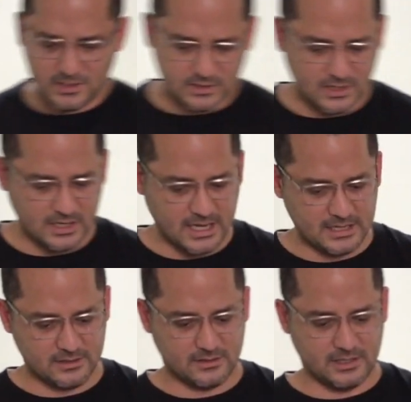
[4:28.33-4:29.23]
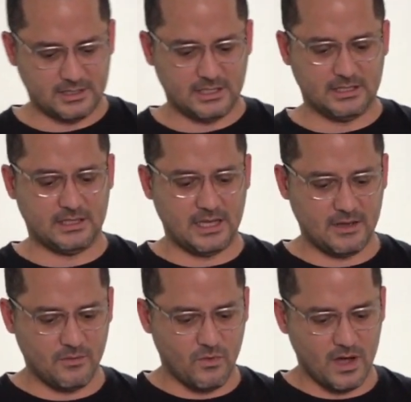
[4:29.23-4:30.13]
So yes, this is
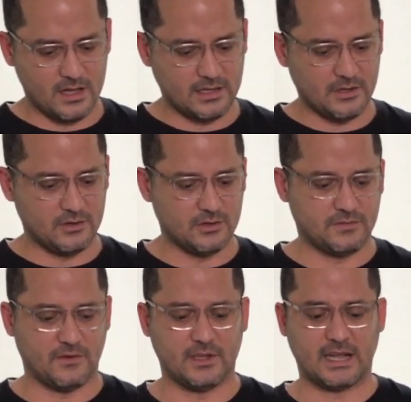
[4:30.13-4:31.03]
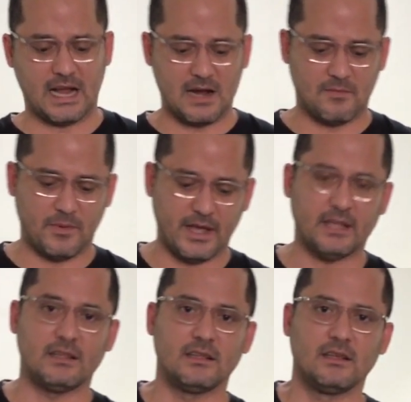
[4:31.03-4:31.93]
the one that you use for the
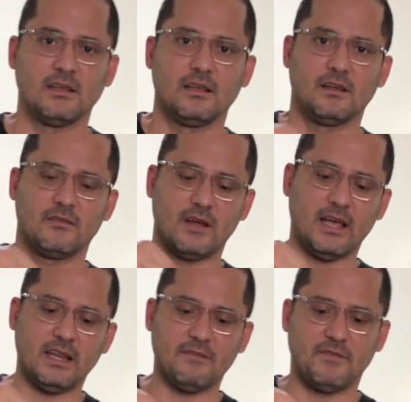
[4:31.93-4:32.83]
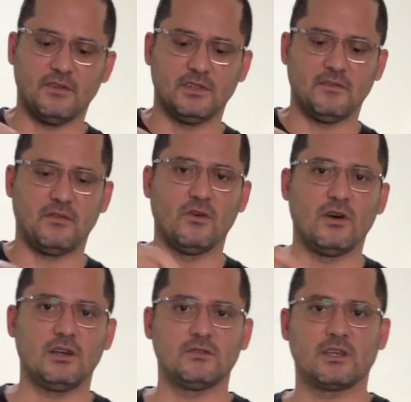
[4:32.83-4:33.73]
carpet, right? And from the
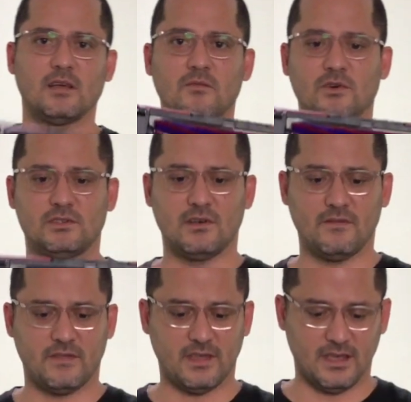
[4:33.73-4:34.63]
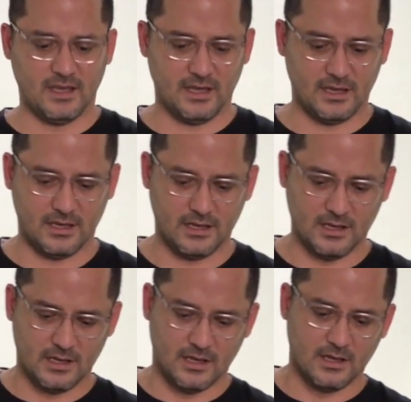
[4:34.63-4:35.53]
floor to get most of the
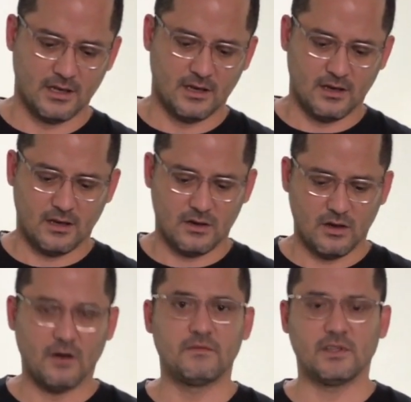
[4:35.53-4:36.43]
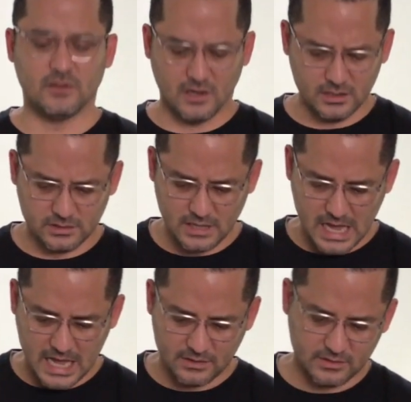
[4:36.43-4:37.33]
dust. I
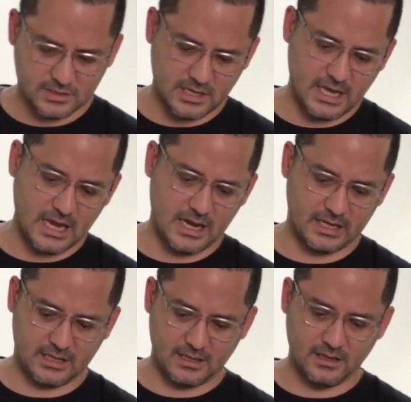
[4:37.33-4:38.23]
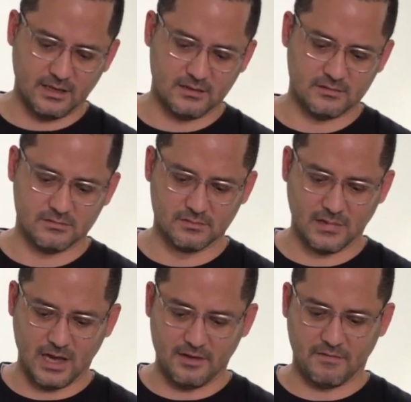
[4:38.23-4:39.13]
have to say, I like
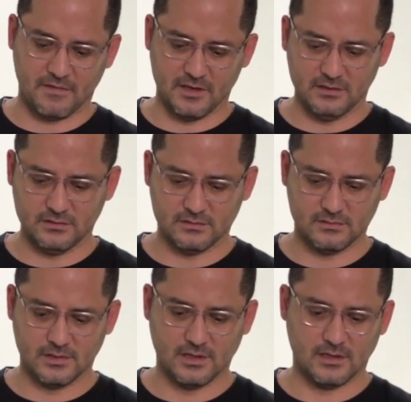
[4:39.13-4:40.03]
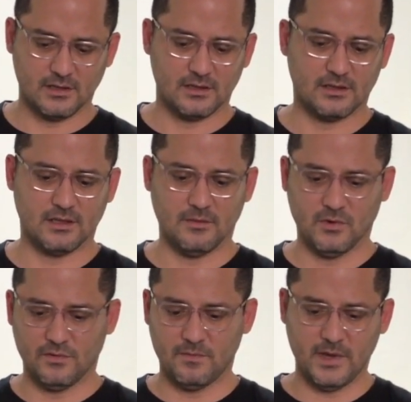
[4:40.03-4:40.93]
how I feel the
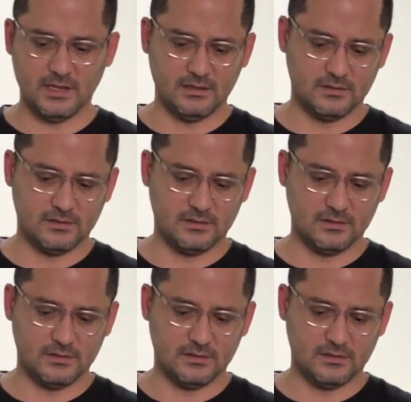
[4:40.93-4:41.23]
movement.